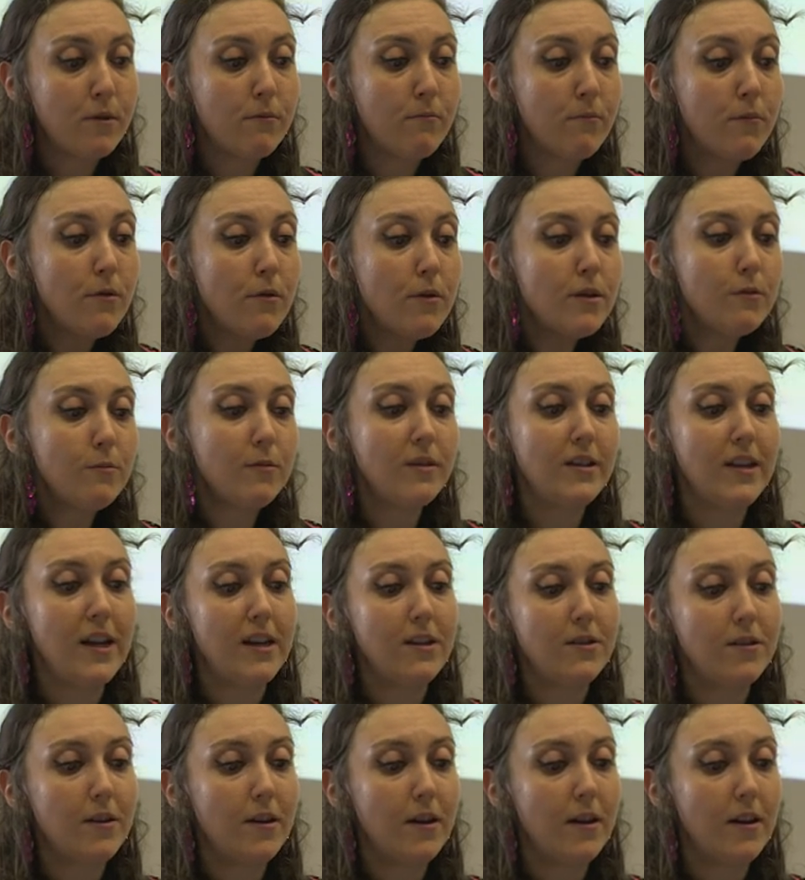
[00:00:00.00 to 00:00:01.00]
to merge with
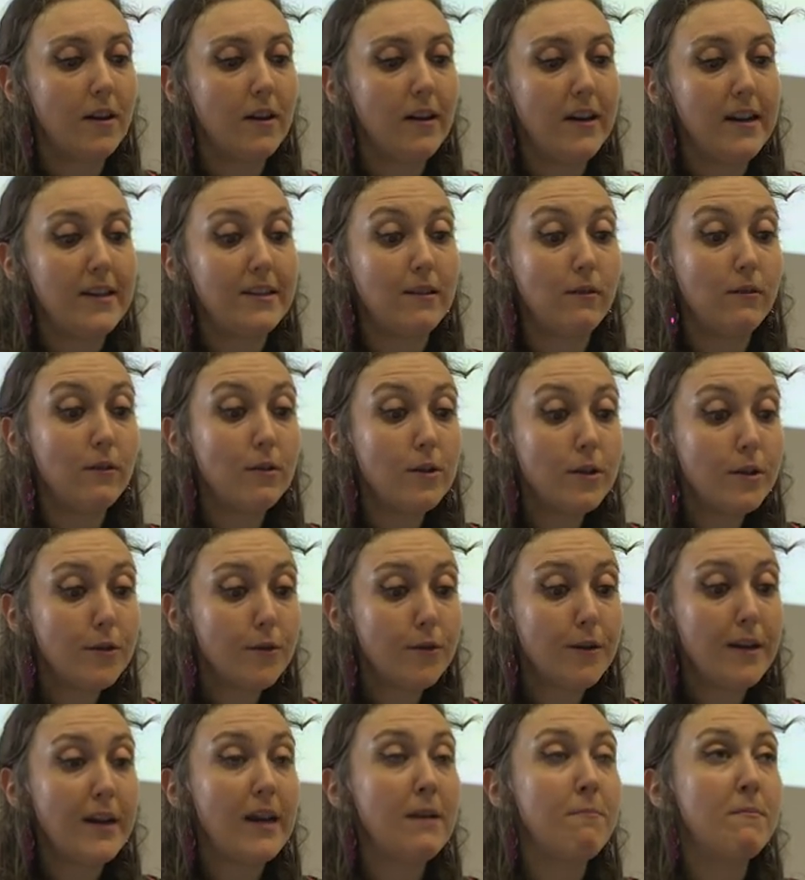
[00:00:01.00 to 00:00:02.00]
nature is
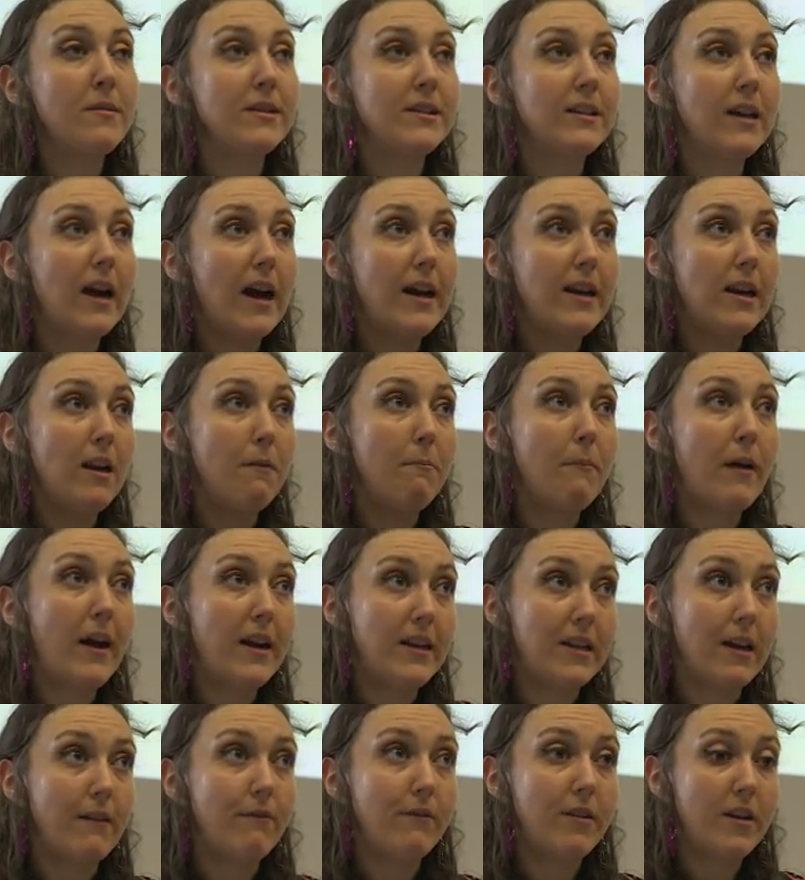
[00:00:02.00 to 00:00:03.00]
illusory and misguided by
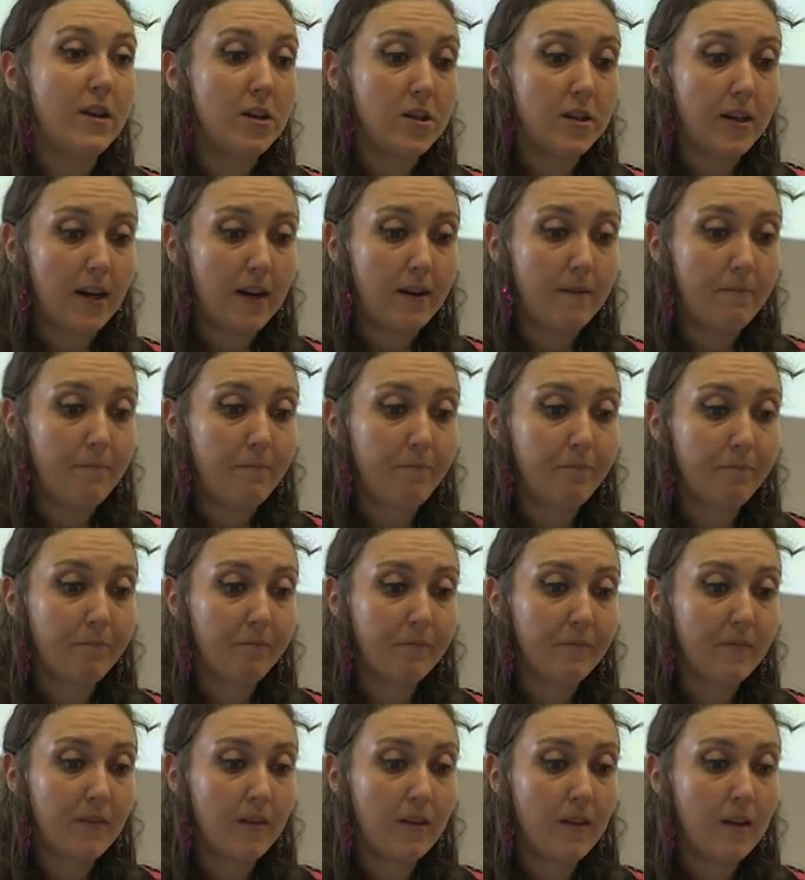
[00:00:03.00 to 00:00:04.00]
definition.
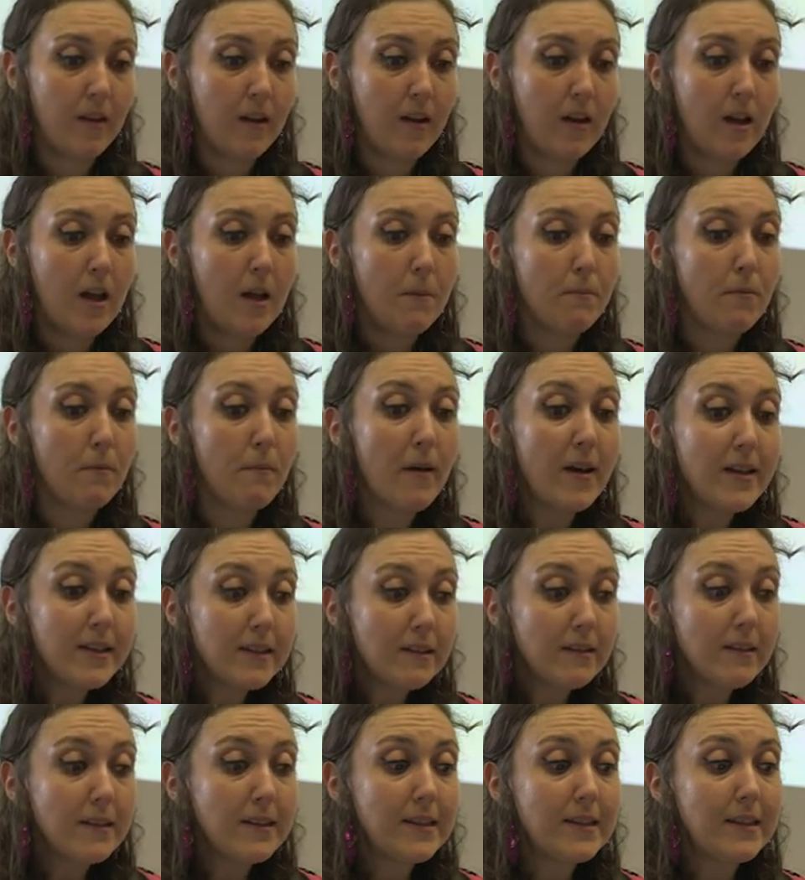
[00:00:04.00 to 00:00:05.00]
But
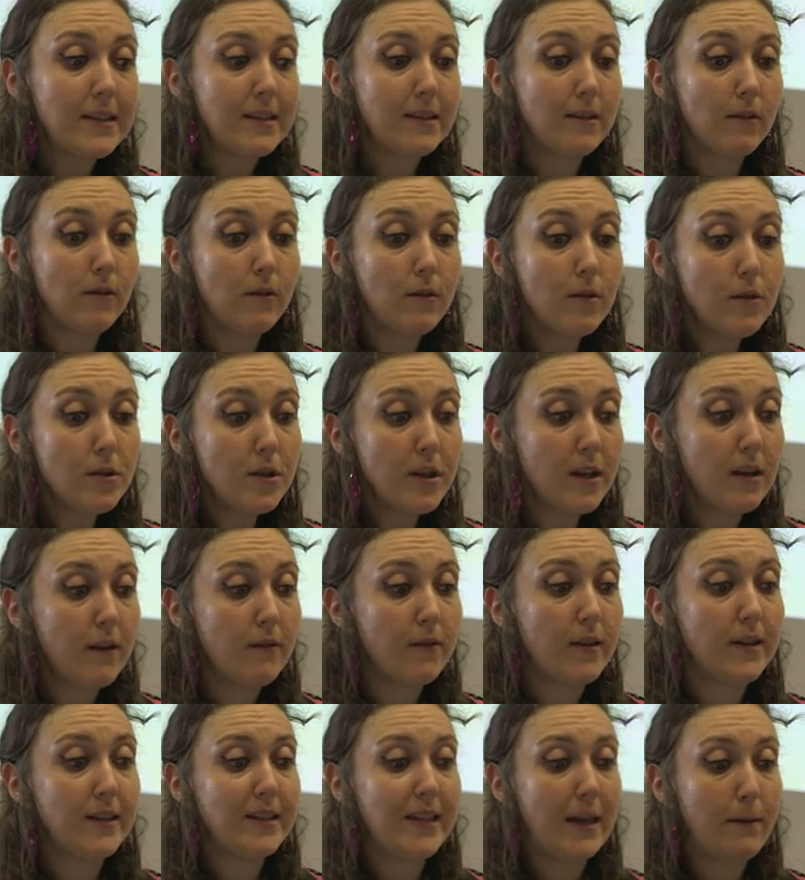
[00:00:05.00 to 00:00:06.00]
Mescaline's dissolution of
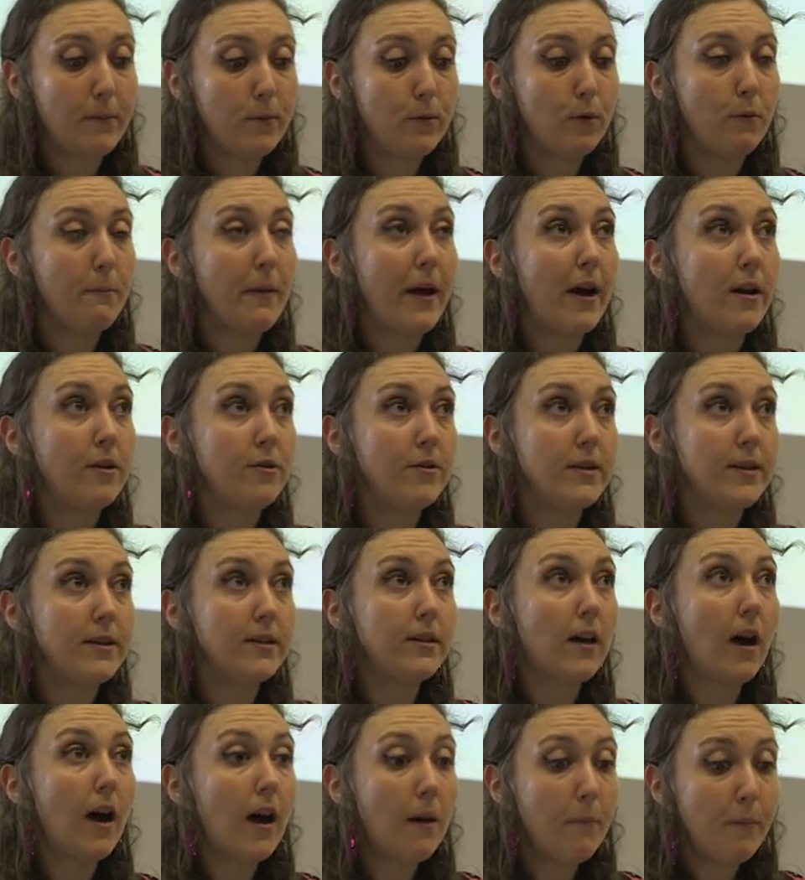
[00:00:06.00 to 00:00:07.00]
conceptual boundaries
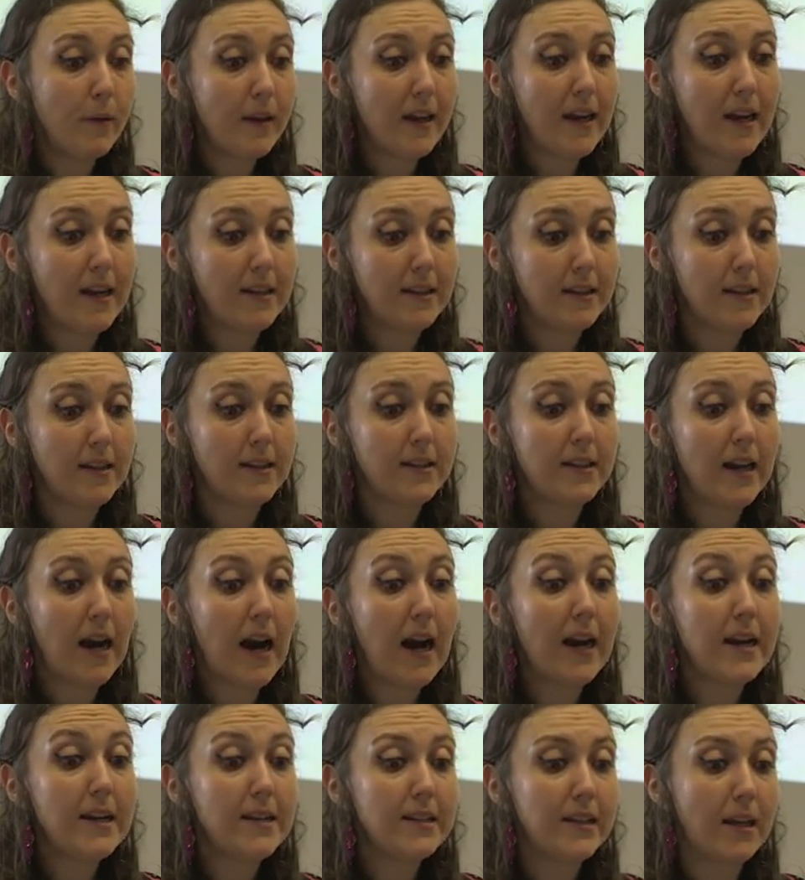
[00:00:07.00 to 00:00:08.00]
complicates this
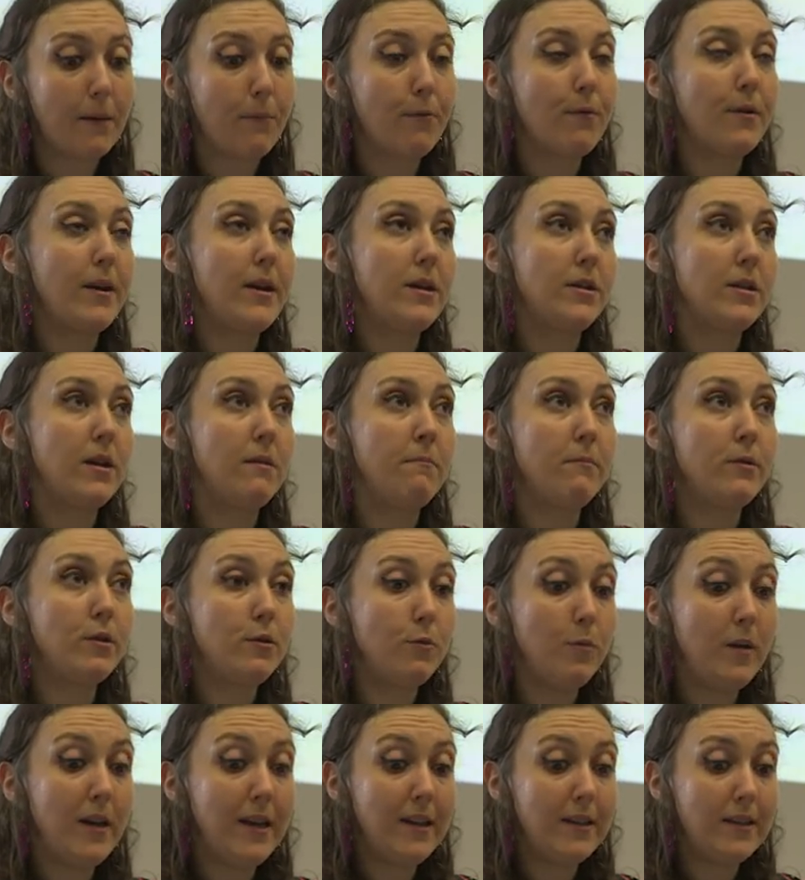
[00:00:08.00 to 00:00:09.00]
tidy separation
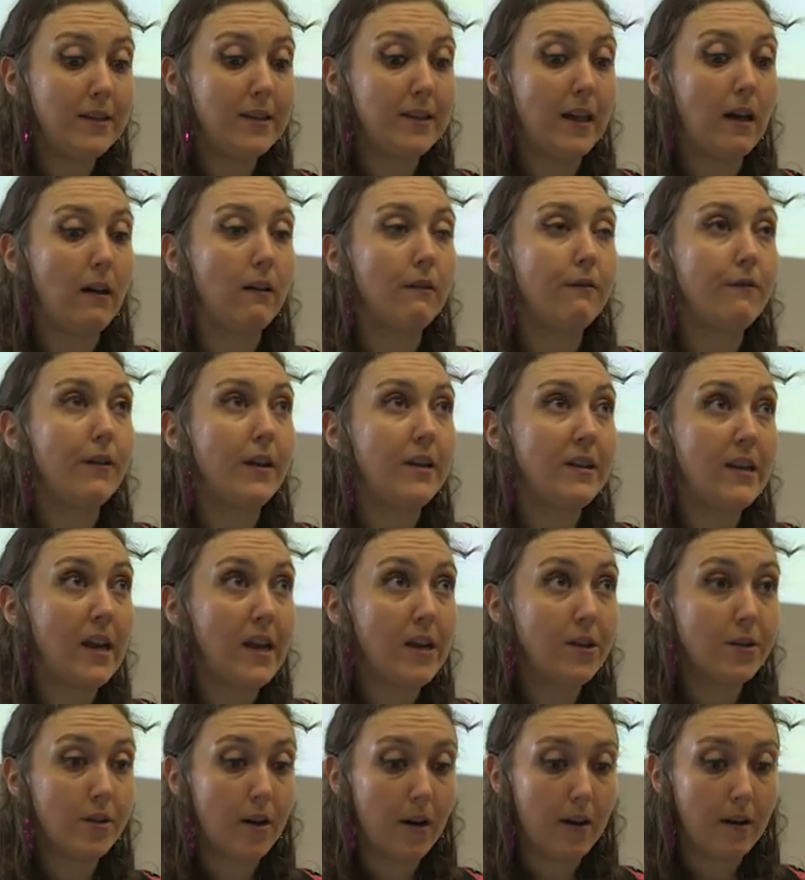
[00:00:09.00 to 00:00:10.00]
between self and
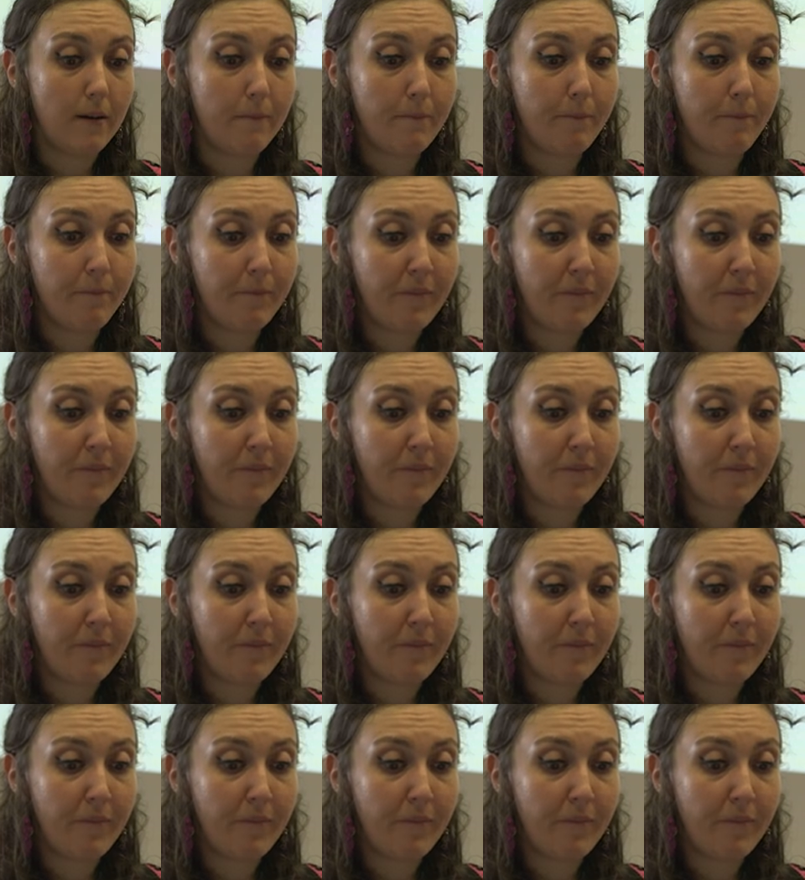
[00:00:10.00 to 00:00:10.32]
nature.